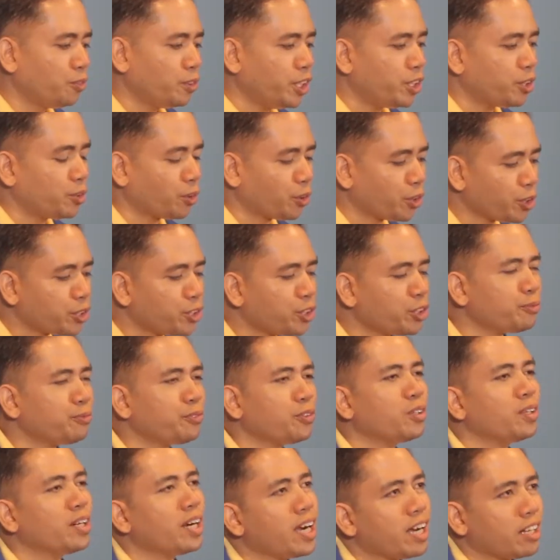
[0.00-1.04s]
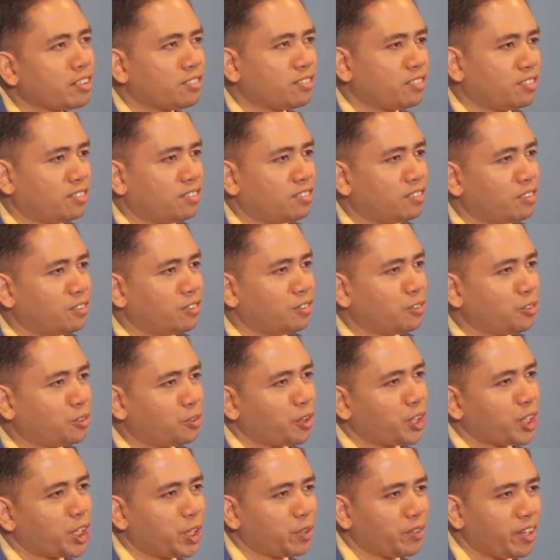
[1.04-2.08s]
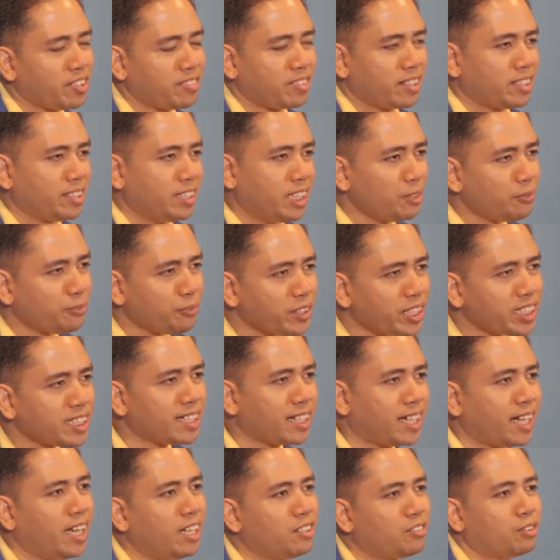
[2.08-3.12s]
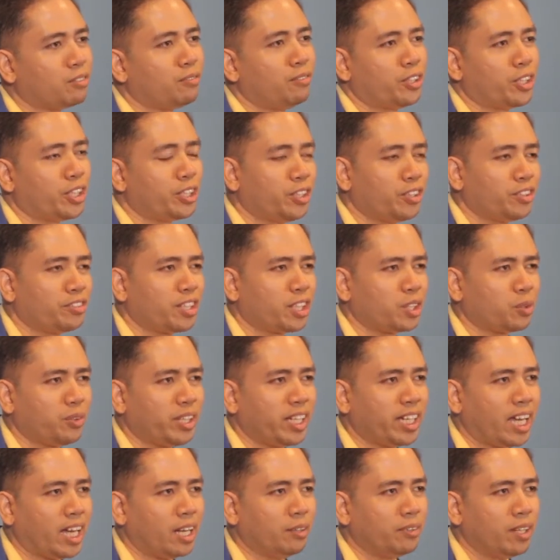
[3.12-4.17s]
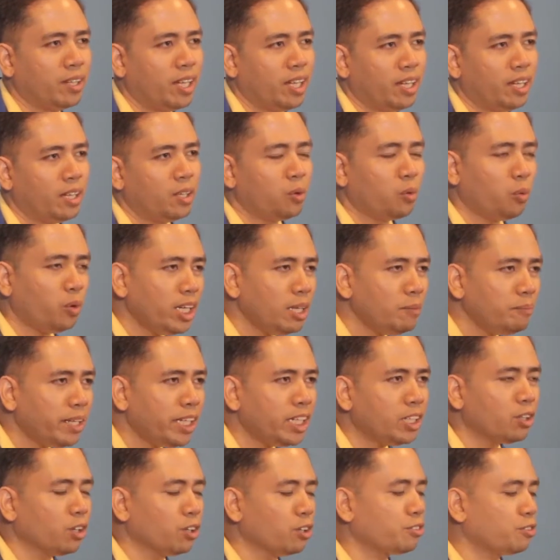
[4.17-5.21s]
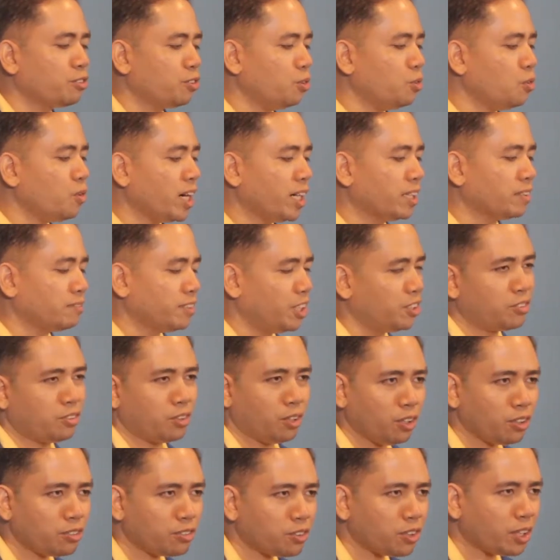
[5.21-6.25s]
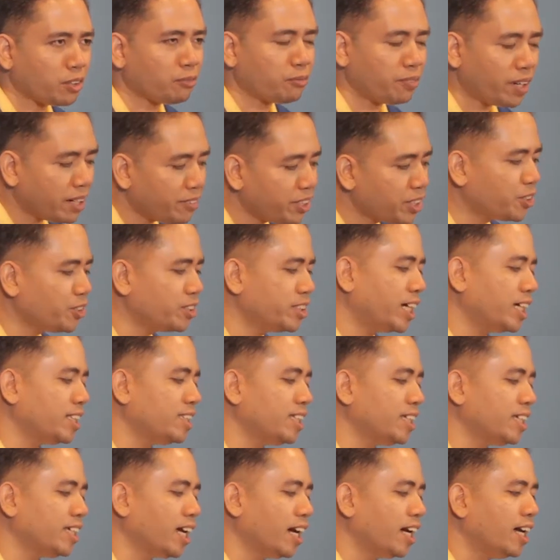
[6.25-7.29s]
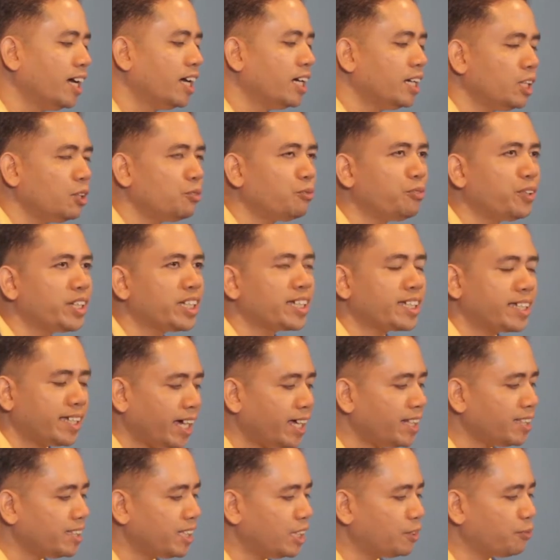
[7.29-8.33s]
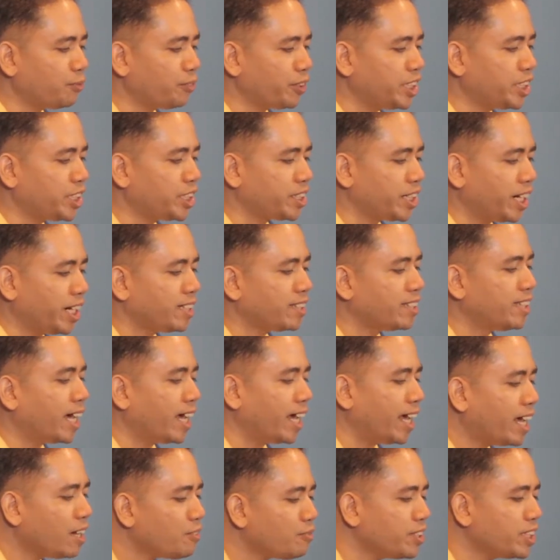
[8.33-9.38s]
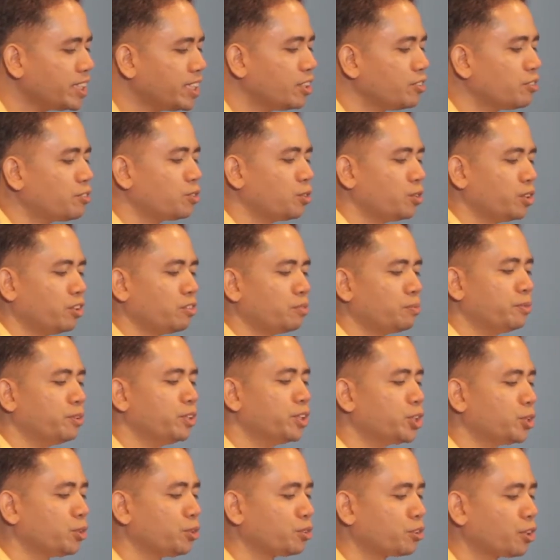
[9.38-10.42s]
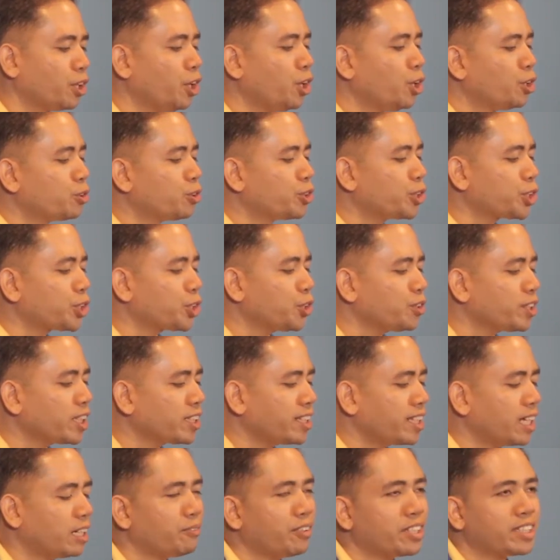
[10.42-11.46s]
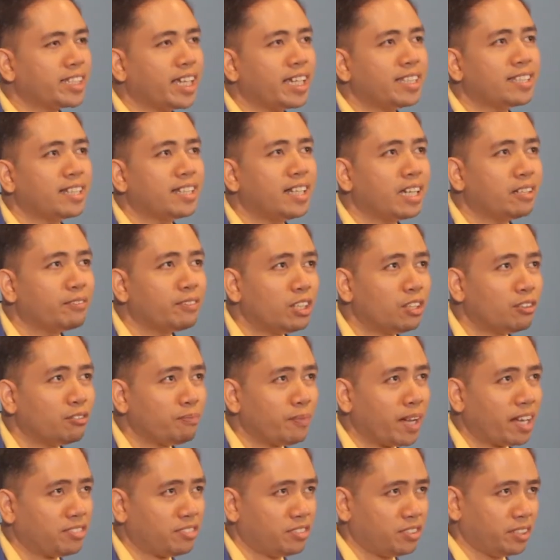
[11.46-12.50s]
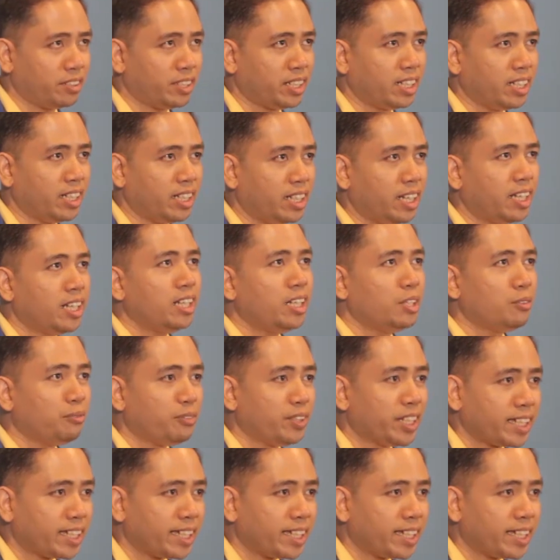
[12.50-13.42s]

in order for us to address the different kinds of learners that we have, we may also want, it's also a very good idea if we can differentiate the evidence students produce to show that they have attained a level of mastery, if we